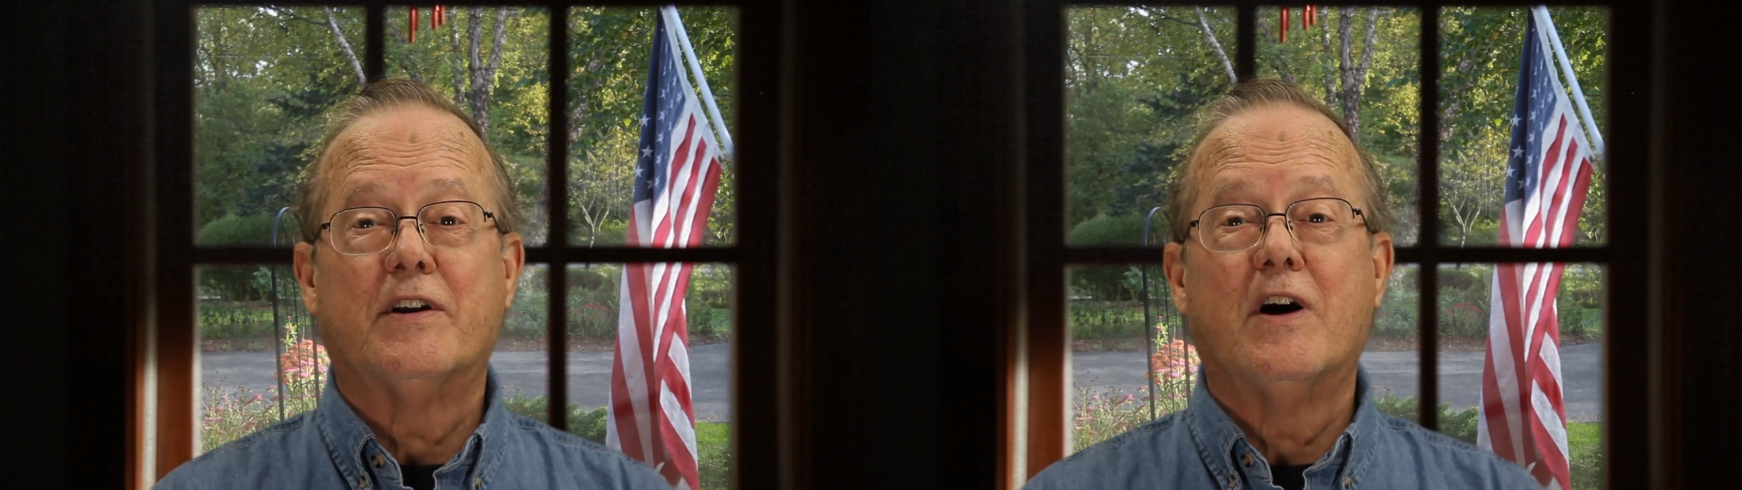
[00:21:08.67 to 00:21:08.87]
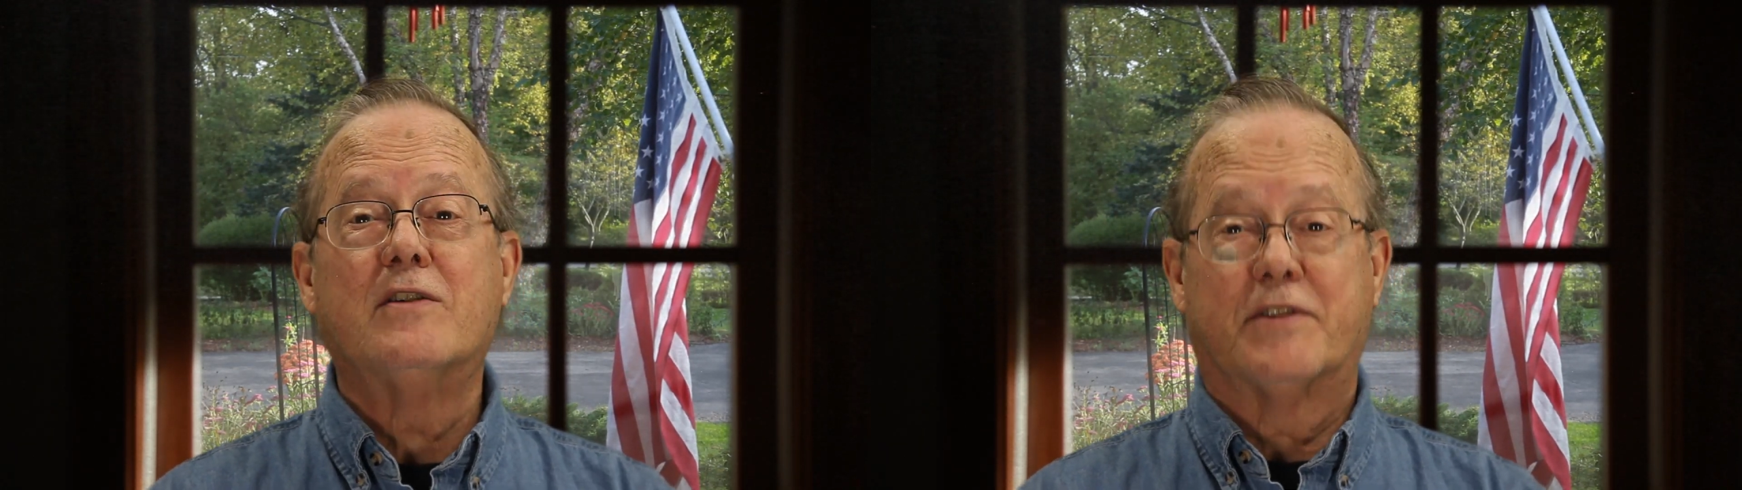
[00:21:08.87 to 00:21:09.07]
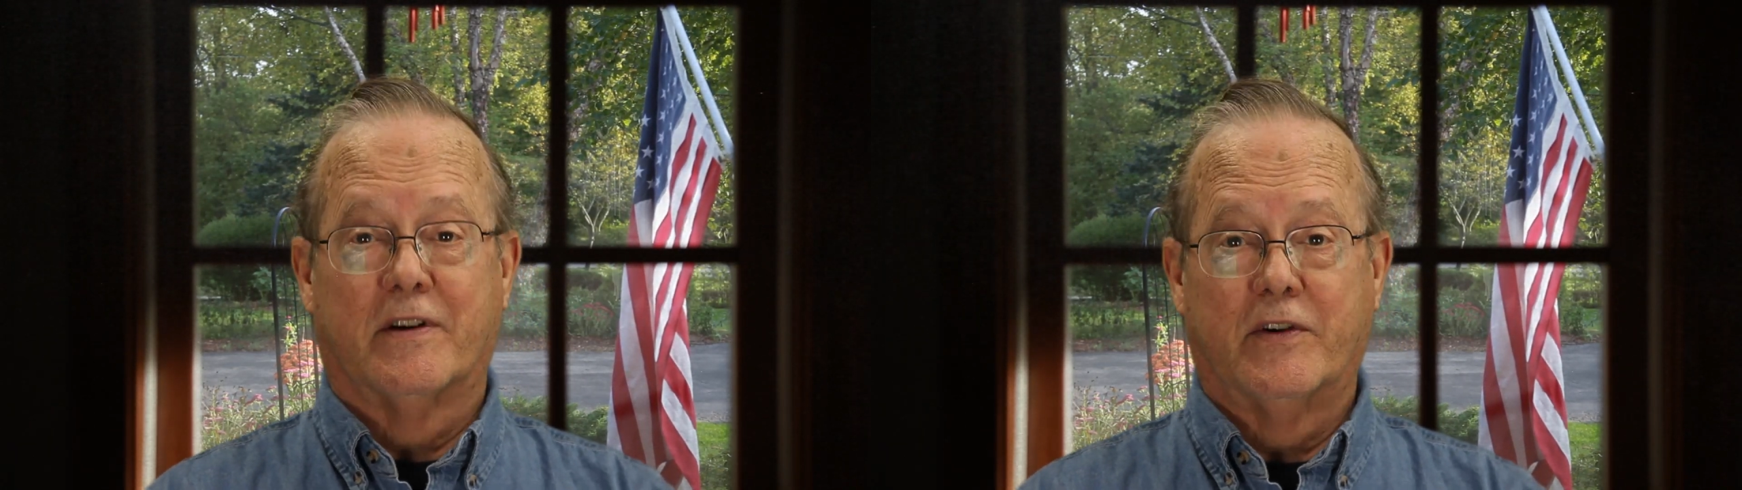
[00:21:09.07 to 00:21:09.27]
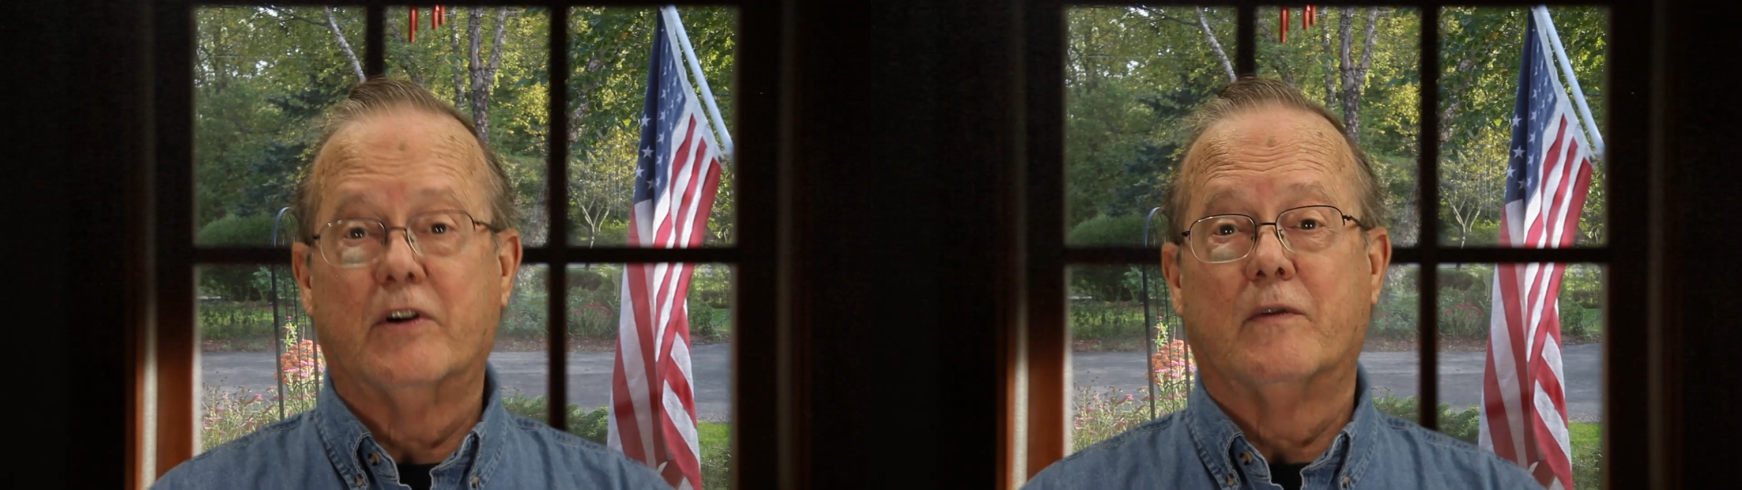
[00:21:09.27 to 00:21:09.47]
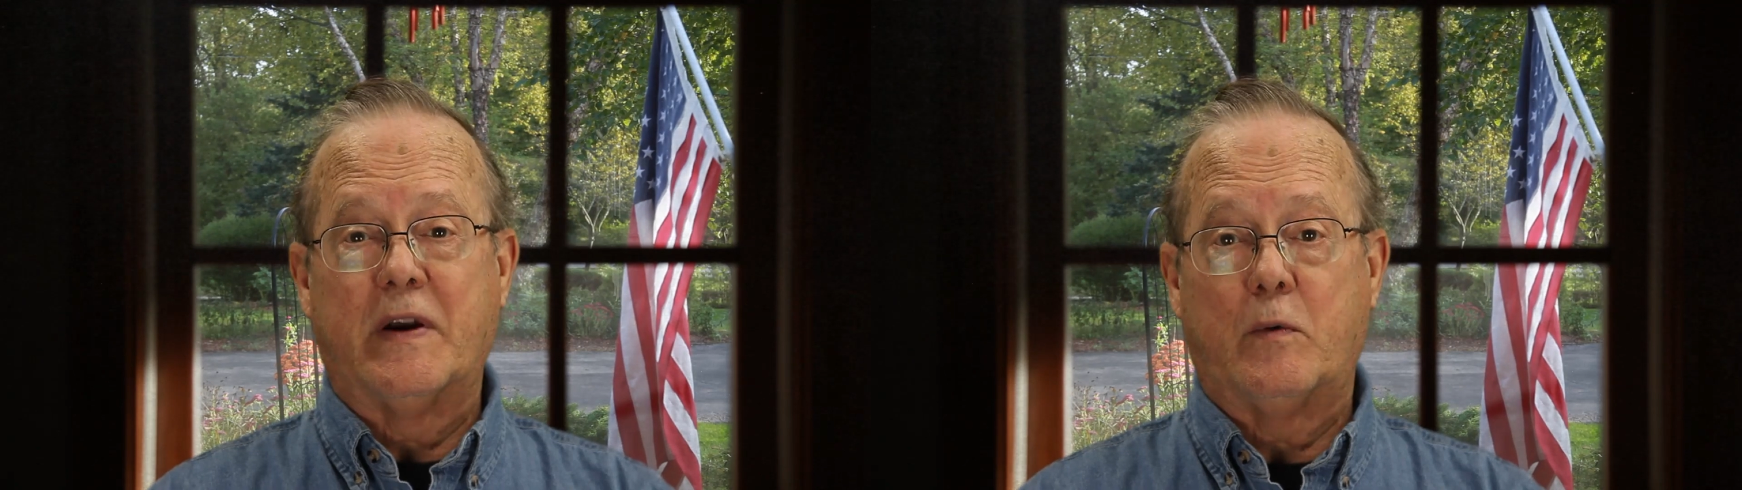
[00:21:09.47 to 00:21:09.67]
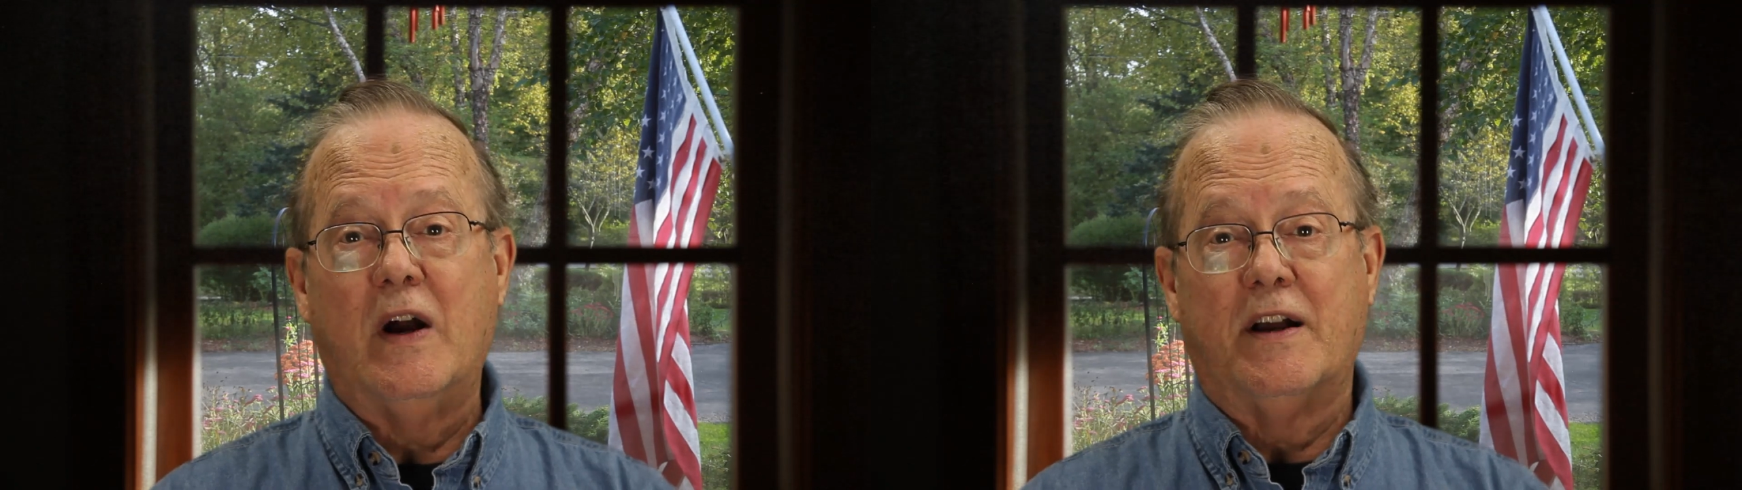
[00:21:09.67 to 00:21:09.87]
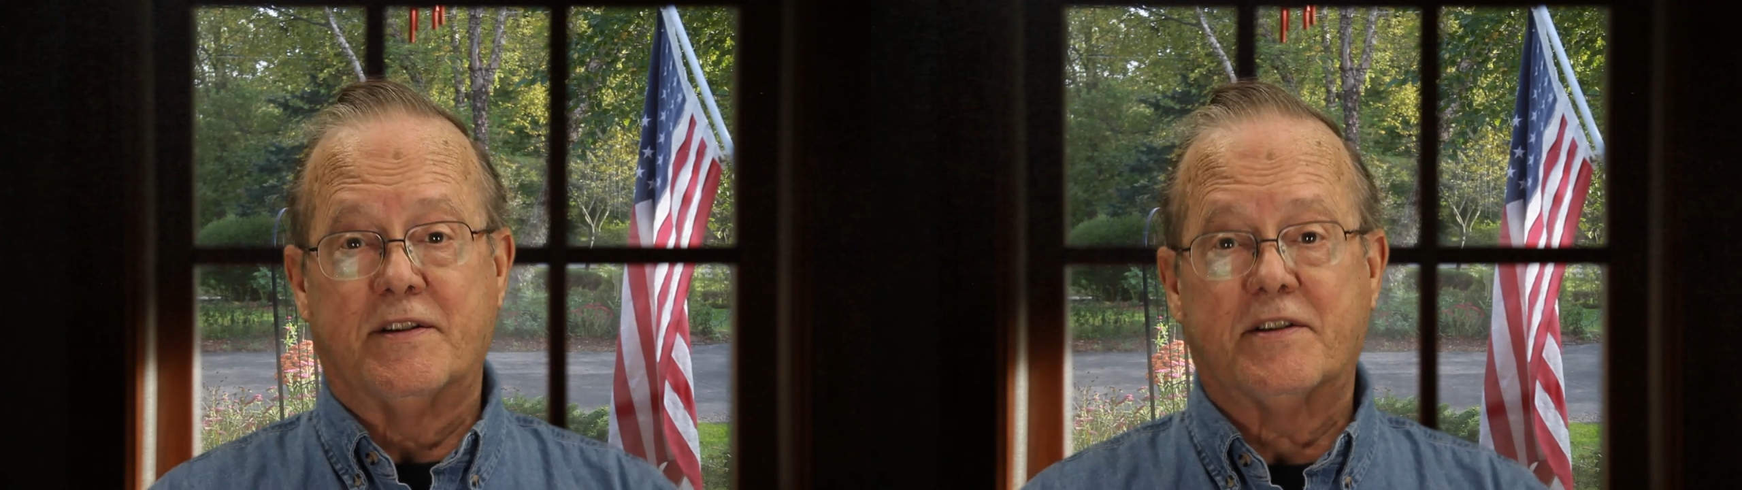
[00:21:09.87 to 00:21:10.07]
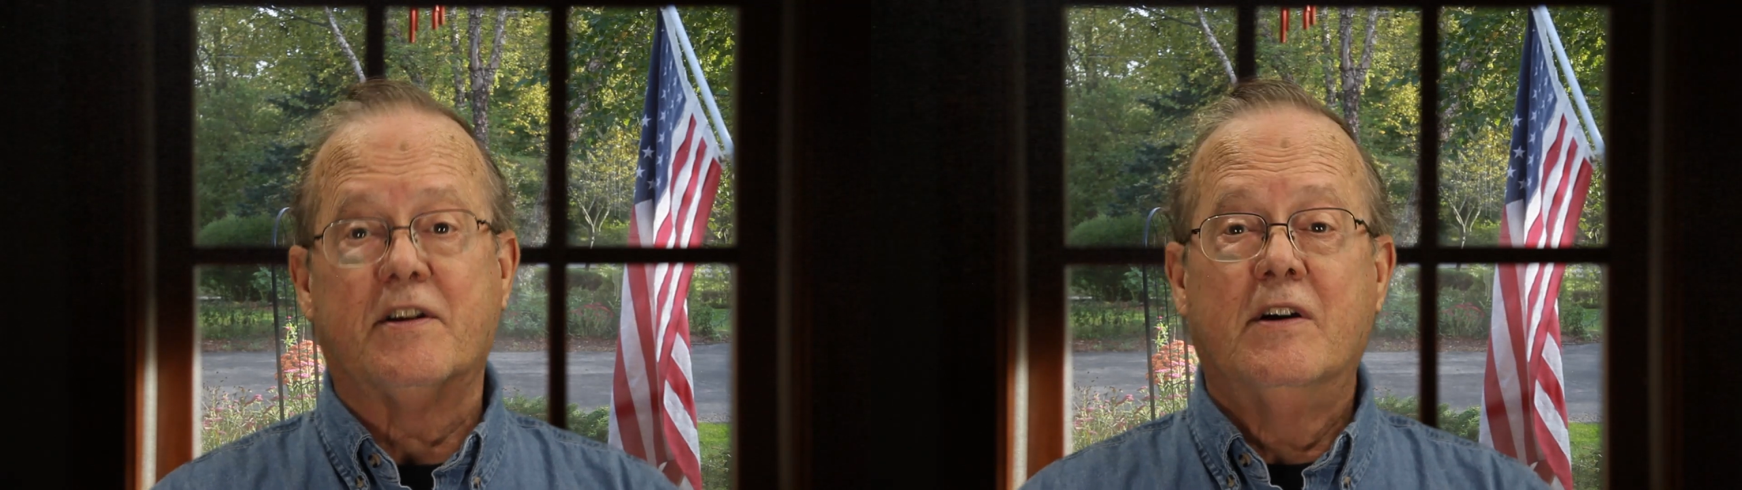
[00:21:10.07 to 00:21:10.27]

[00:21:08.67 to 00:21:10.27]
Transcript: knows of your request,